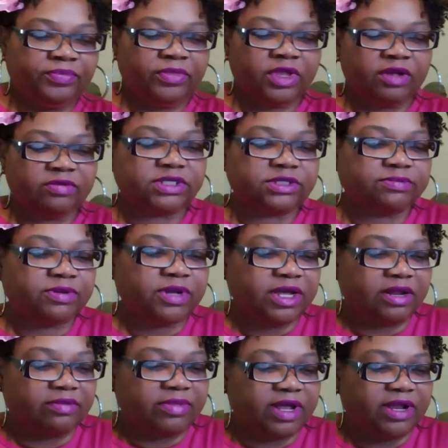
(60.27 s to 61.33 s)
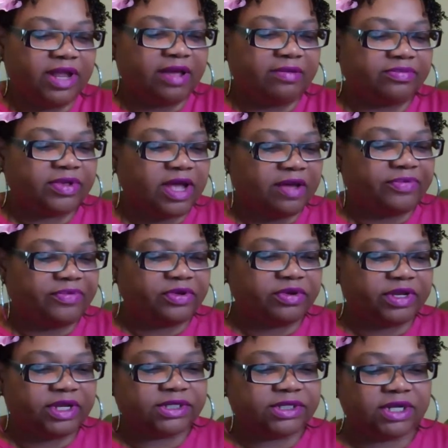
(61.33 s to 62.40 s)
I'm just plugging in my laptop so it
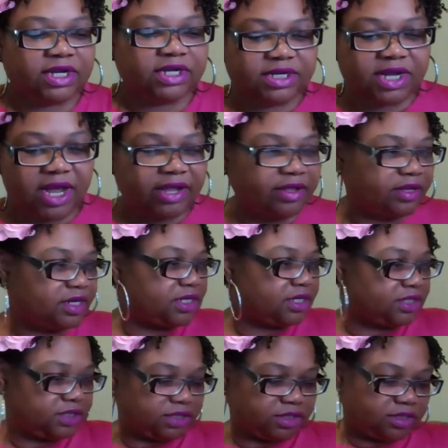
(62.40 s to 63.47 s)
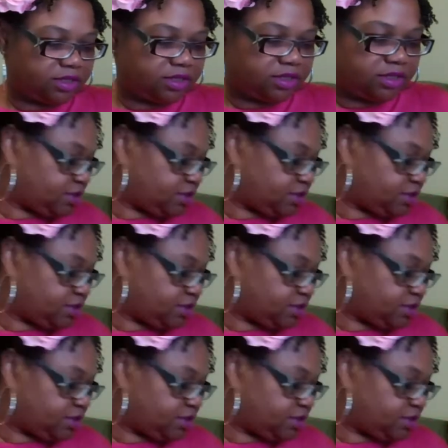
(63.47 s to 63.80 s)
does not die on us.